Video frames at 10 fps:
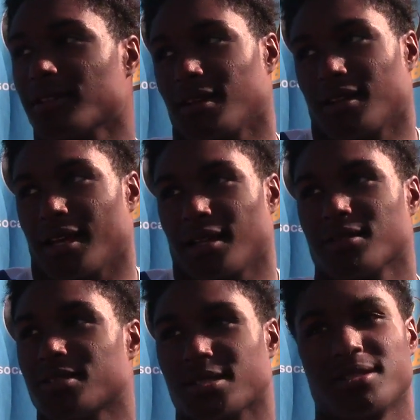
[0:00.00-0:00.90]
You know, like
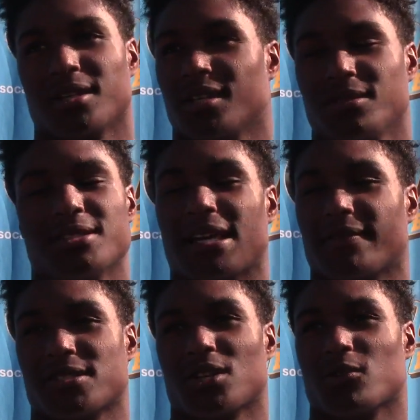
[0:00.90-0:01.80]
you just you just have
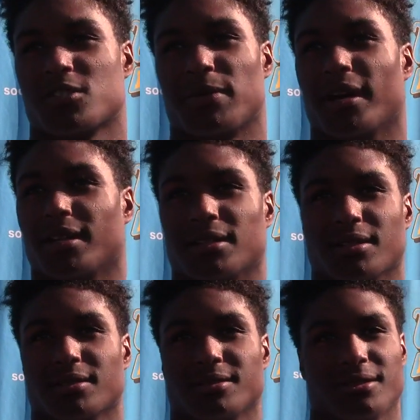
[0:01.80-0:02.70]
to show respect,
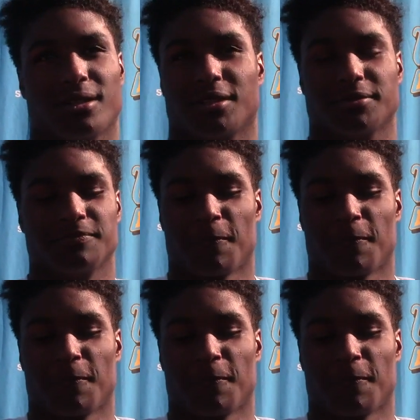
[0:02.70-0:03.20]
and you know,